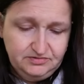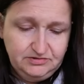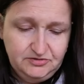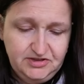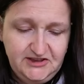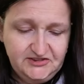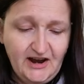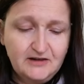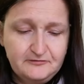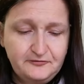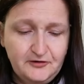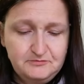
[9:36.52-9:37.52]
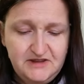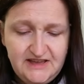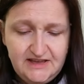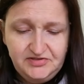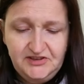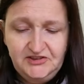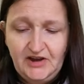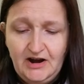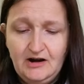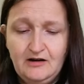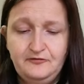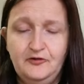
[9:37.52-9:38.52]
Now these aren't for me, these
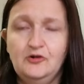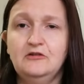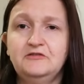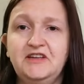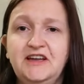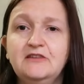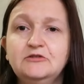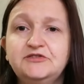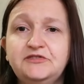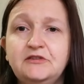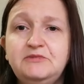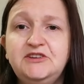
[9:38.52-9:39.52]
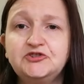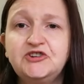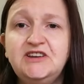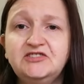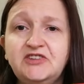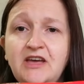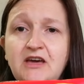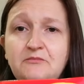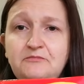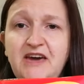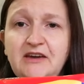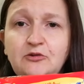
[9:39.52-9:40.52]
are for the girls for a wee treat.
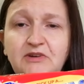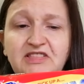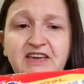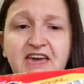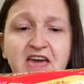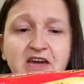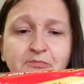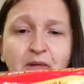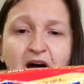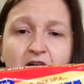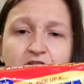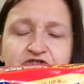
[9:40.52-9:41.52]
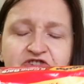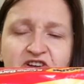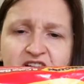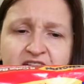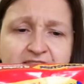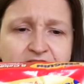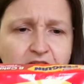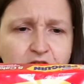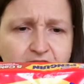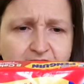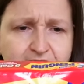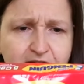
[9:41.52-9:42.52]
Penguin cake bars. Now
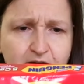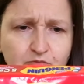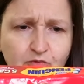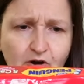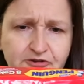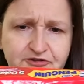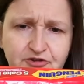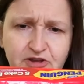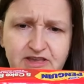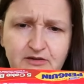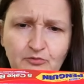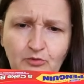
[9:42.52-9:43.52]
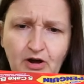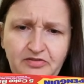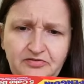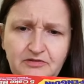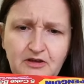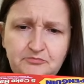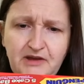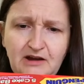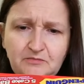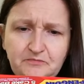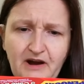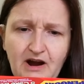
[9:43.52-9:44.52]
if I was to eat one
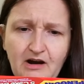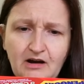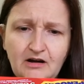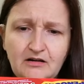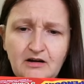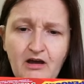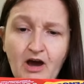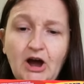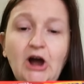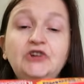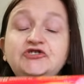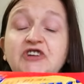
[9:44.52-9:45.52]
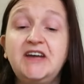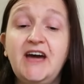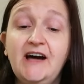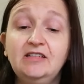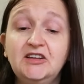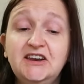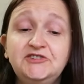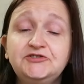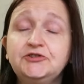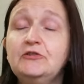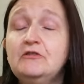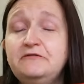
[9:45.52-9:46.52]
per bar, 100 calories,
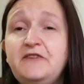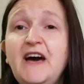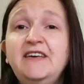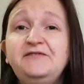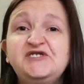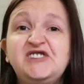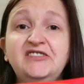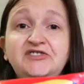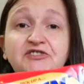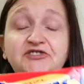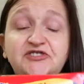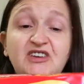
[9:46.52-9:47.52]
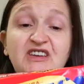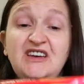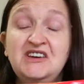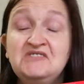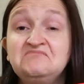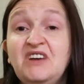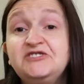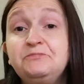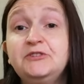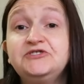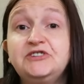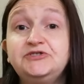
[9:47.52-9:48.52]
so 5 sins. I
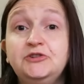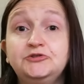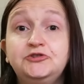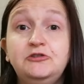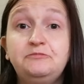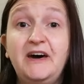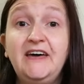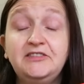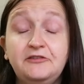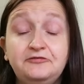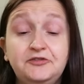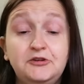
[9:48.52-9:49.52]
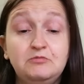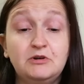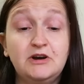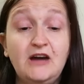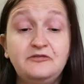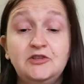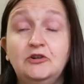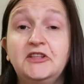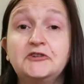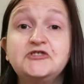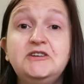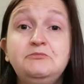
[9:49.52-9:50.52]
suppose that's not too bad if you were having it on
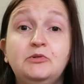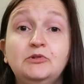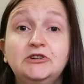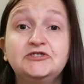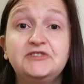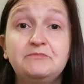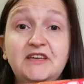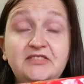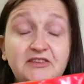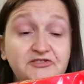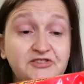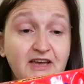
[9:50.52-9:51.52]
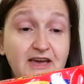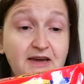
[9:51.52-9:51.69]
a treat bowl or something, as